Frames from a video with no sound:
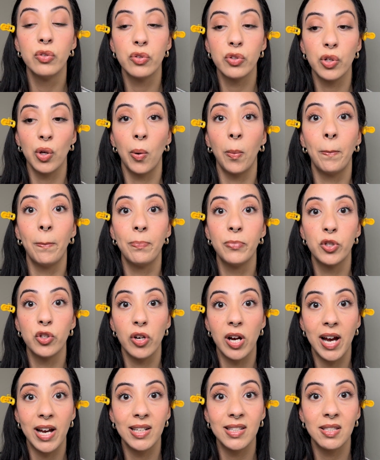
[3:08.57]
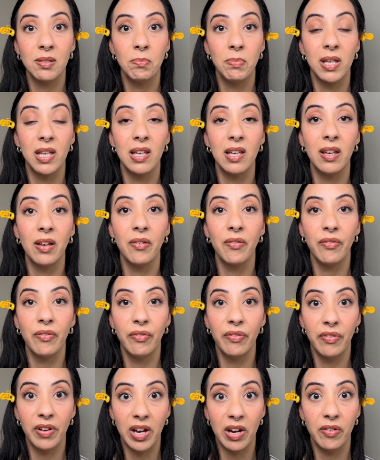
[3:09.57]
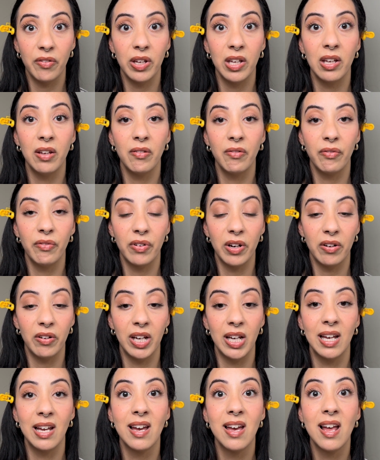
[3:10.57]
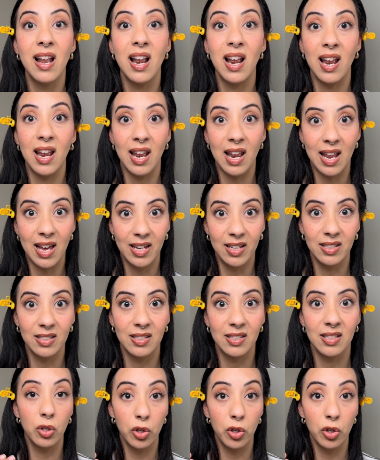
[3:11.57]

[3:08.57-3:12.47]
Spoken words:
So try to be very, very light.